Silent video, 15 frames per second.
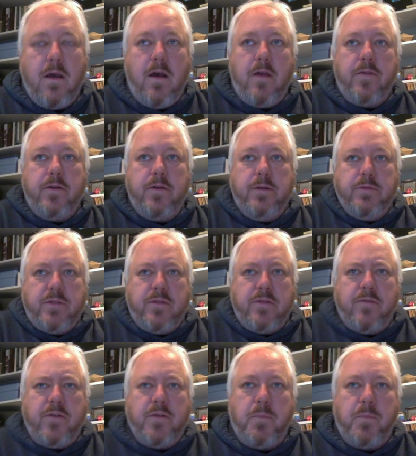author, he was the
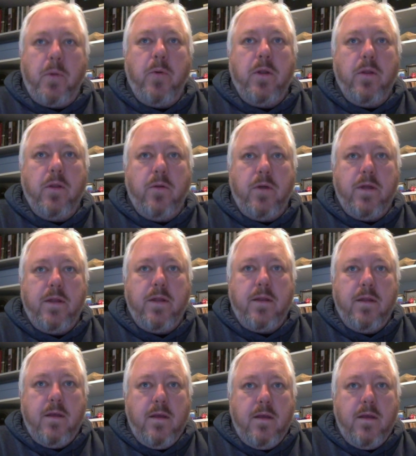first poet laureate,